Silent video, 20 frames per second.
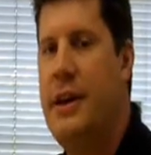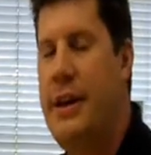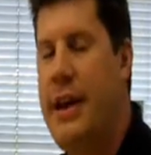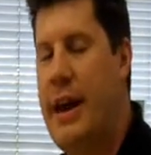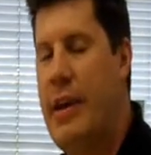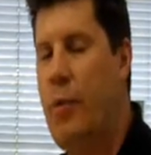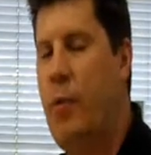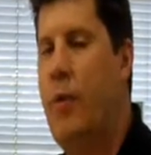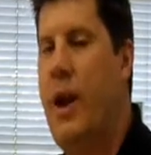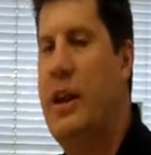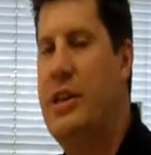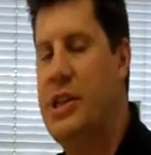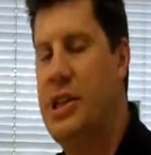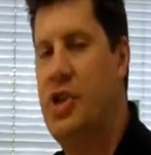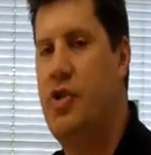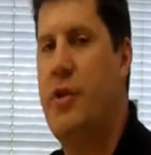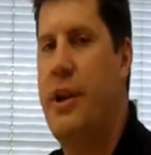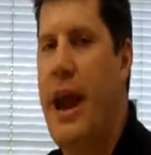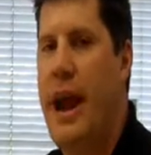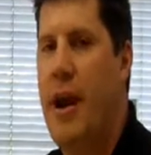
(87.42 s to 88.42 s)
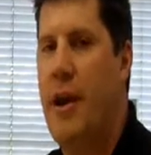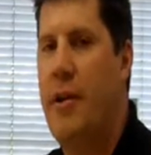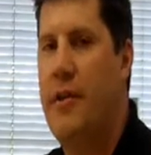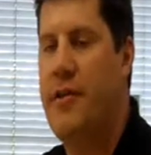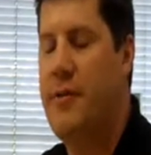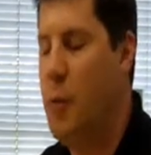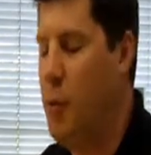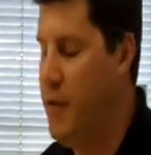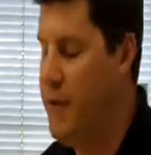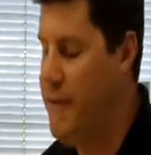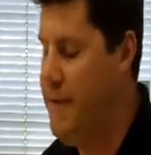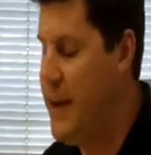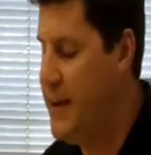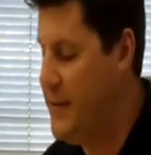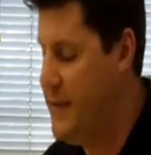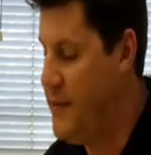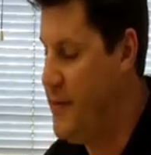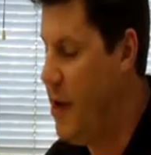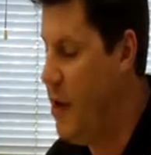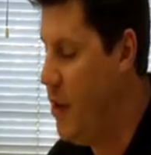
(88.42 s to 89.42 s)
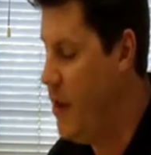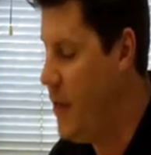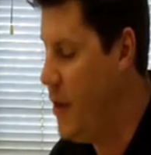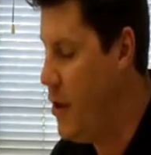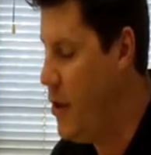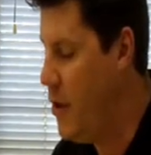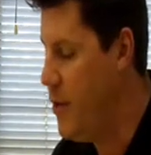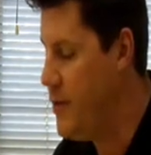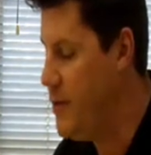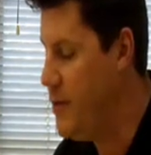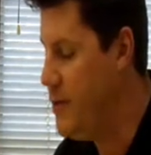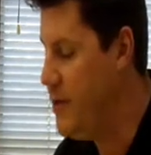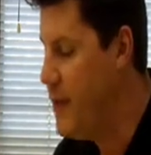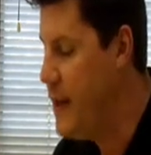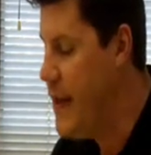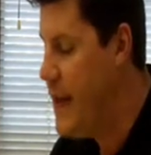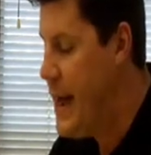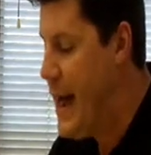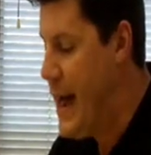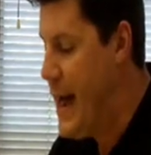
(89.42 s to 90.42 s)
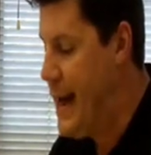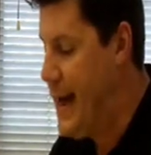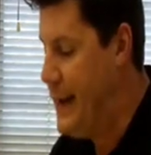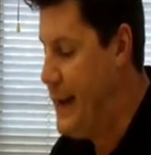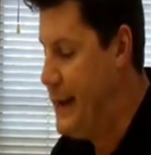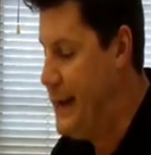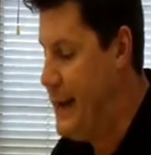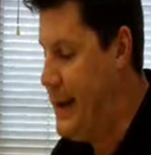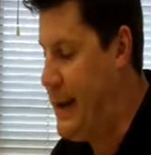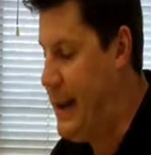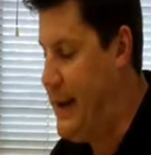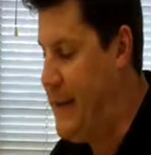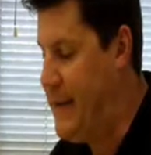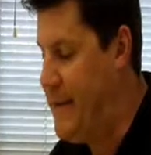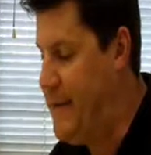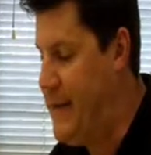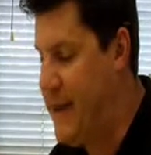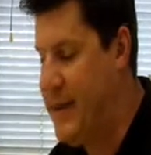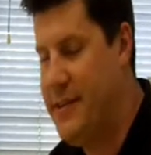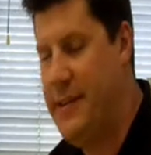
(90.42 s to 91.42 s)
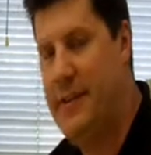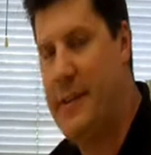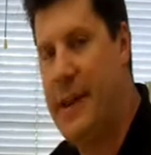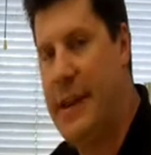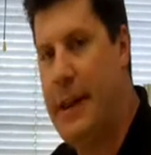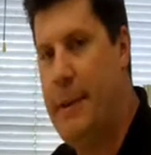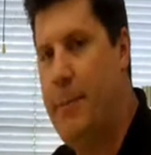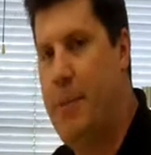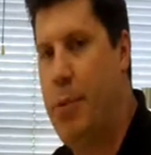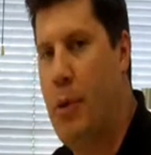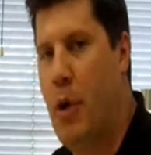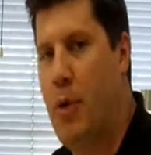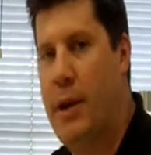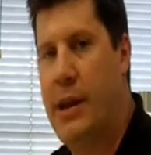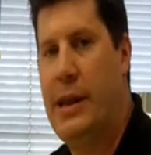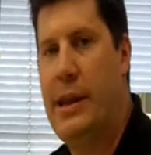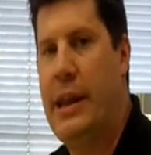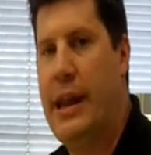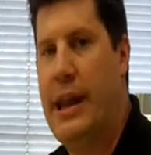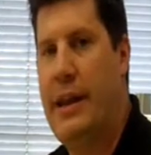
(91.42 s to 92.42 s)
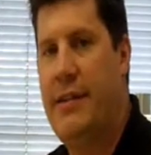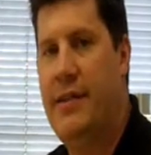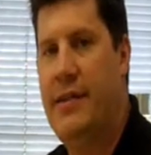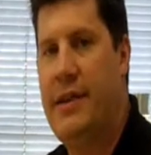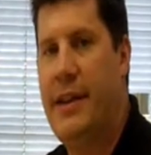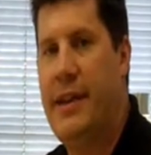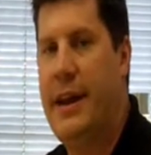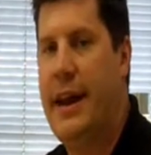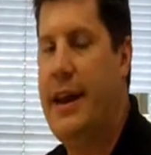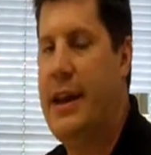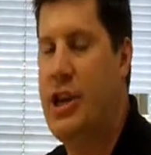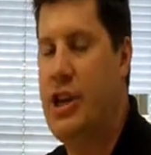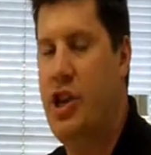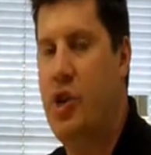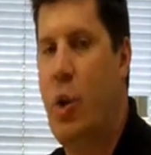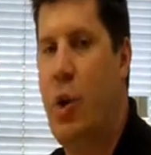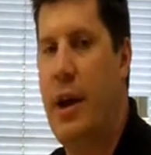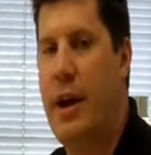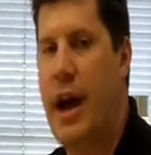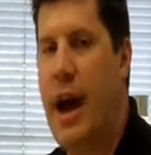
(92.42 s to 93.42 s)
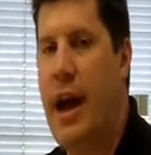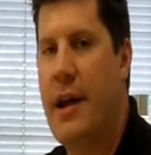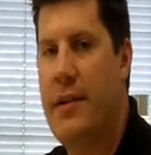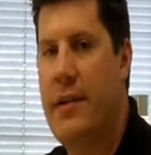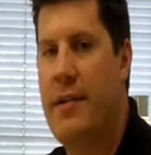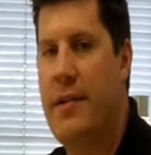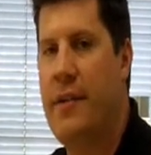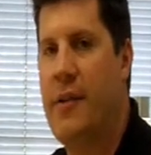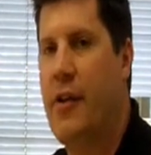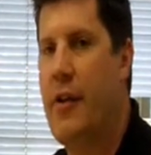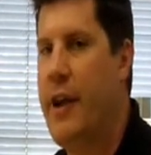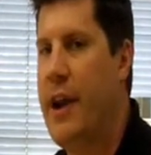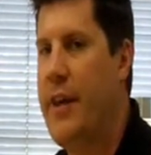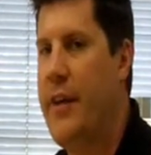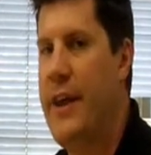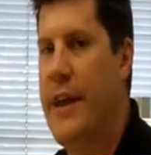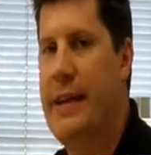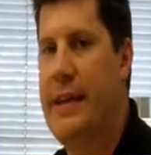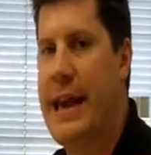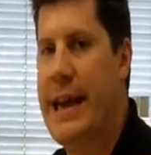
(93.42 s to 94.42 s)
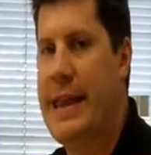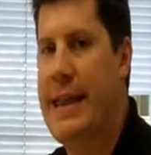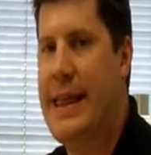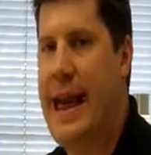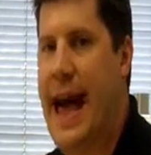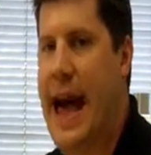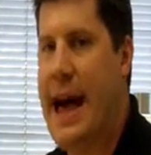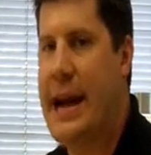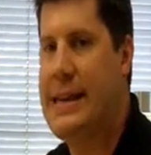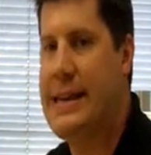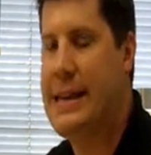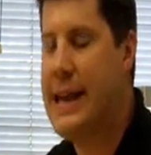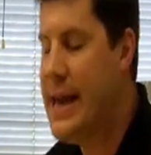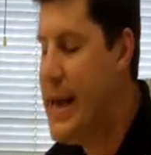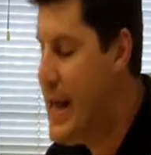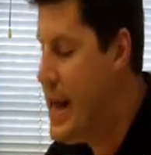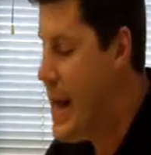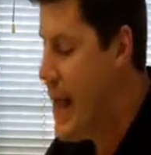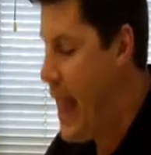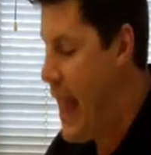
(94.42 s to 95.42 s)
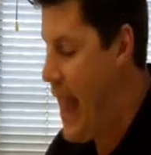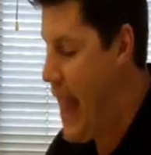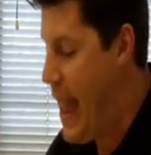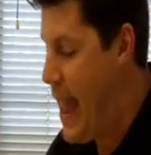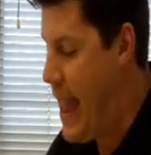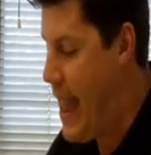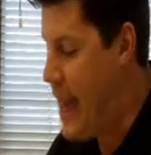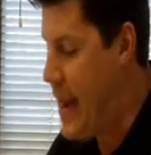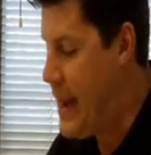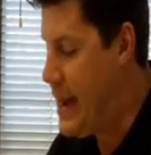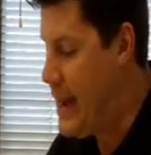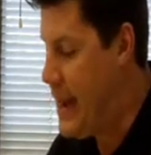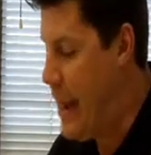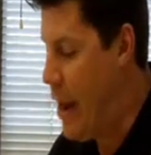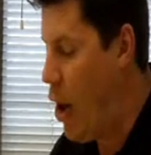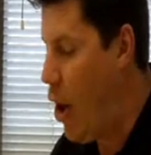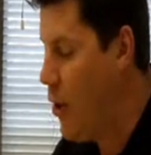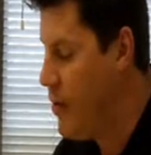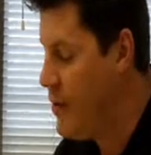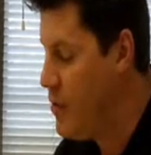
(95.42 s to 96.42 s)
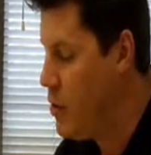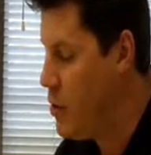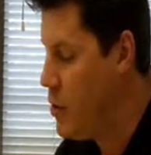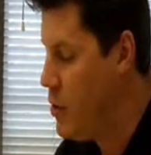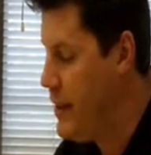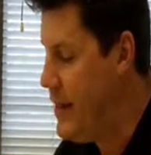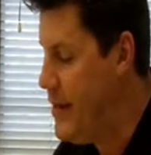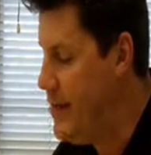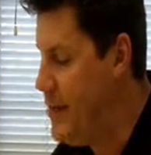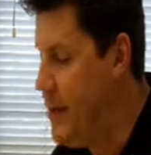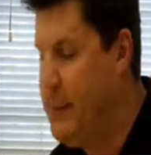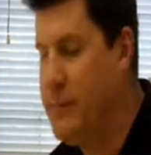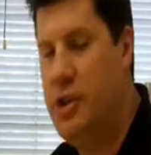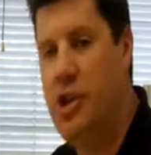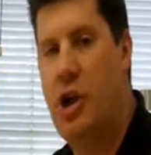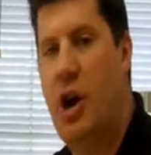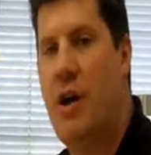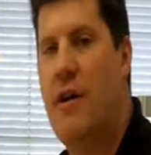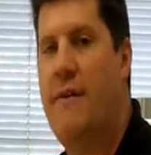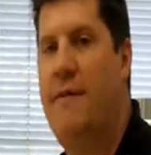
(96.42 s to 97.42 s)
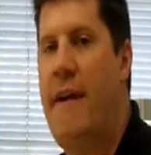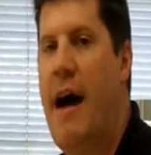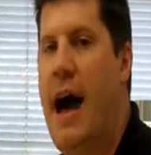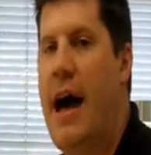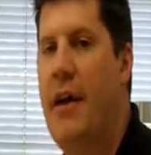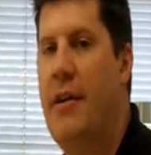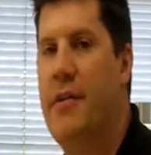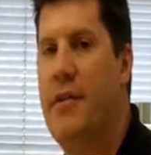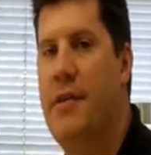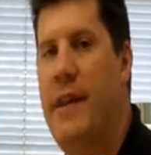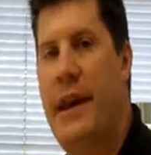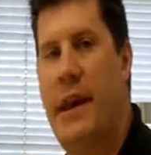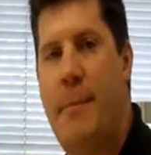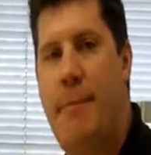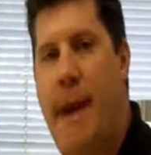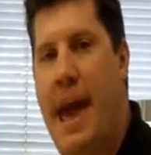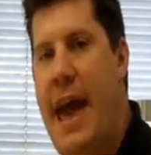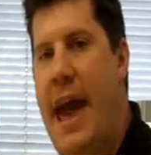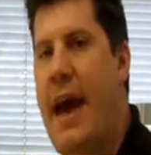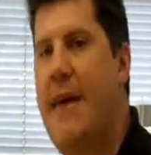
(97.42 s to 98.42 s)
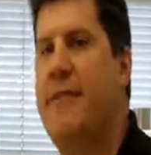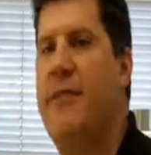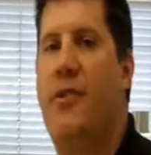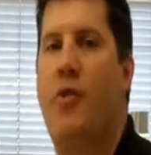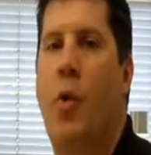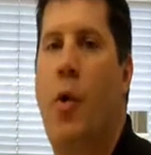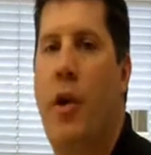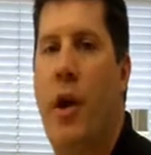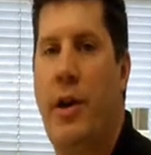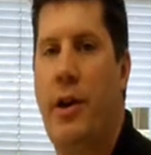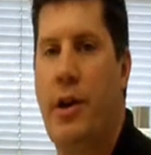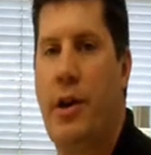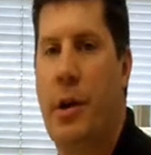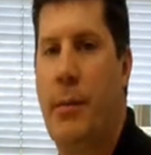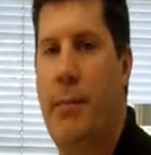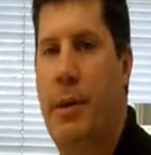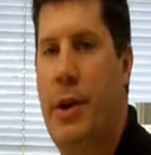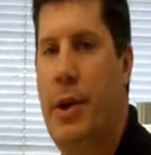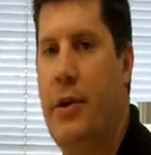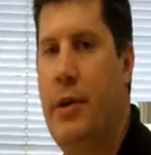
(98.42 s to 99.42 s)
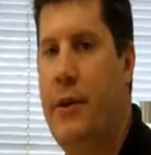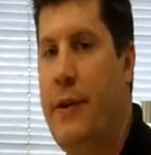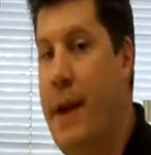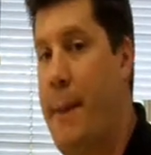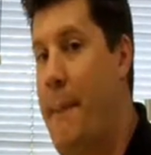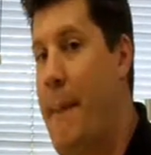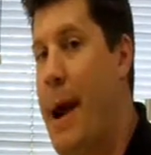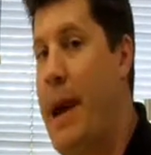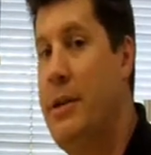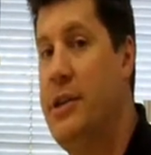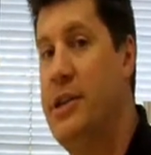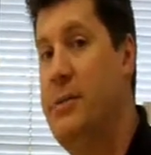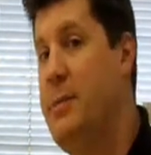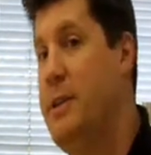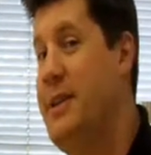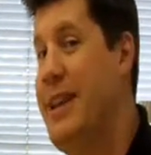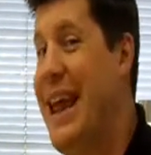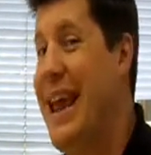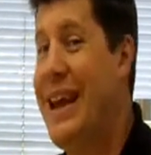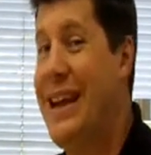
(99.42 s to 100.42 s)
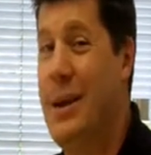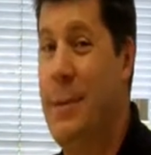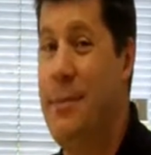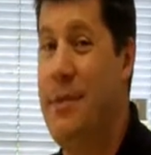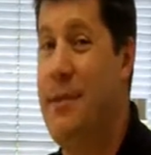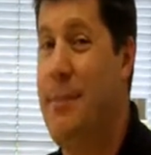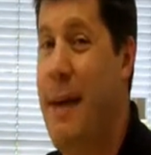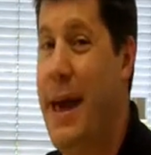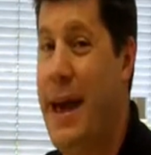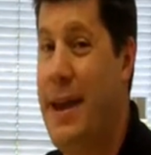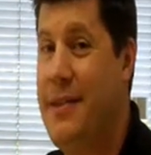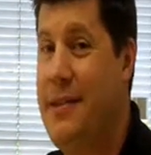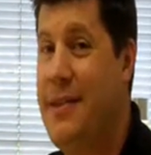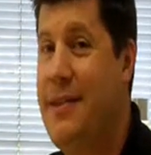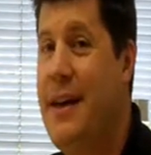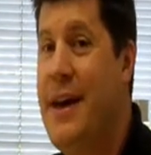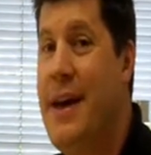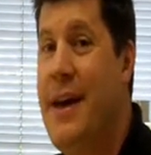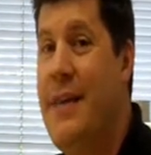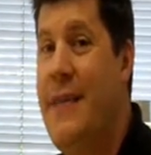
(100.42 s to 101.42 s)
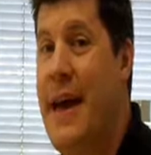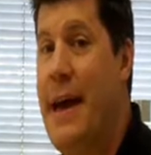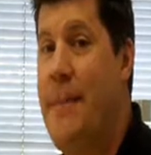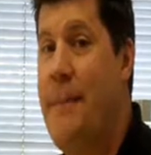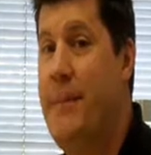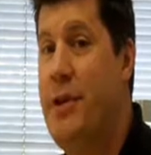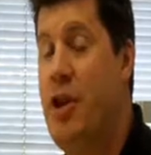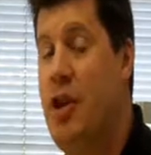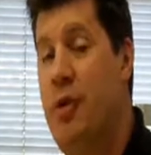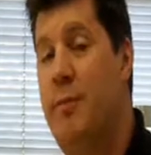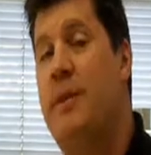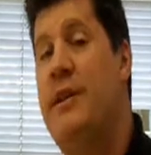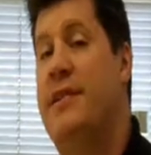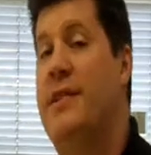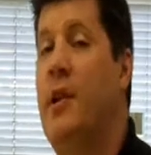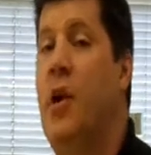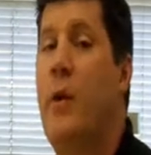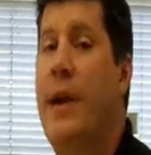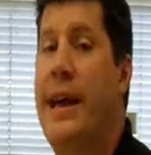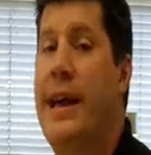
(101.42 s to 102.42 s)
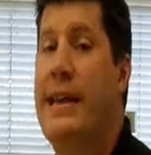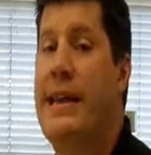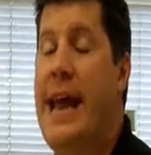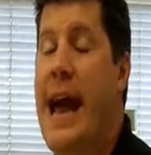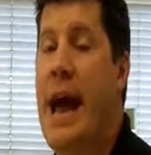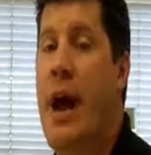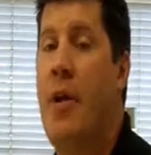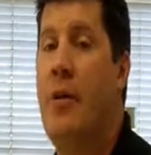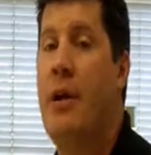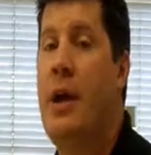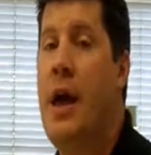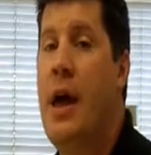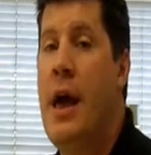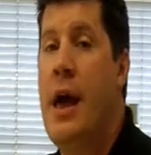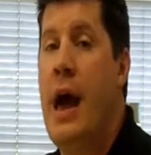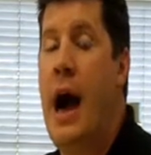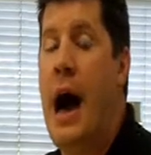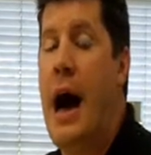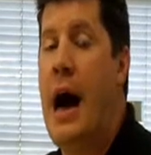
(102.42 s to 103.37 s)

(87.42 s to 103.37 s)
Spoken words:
you get registry errors. Well, it fixes all of those. It fixes any broken links to any shortcuts or anything like that. And it also cleans up junk files that you may have stored on your computer that might just be taking up space that could be slowing it down.